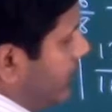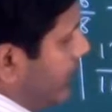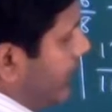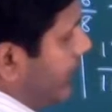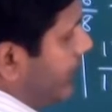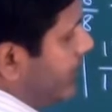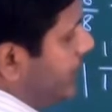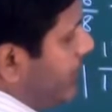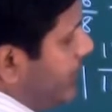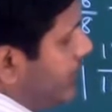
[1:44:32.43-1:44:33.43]
And I can
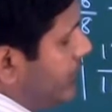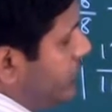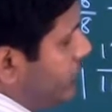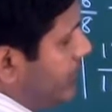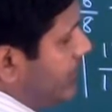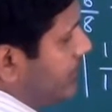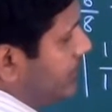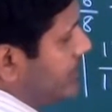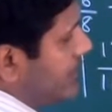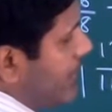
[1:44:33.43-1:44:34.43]
combine this 2
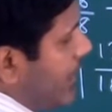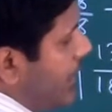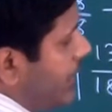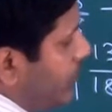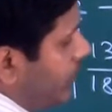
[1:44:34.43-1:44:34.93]
becomes 9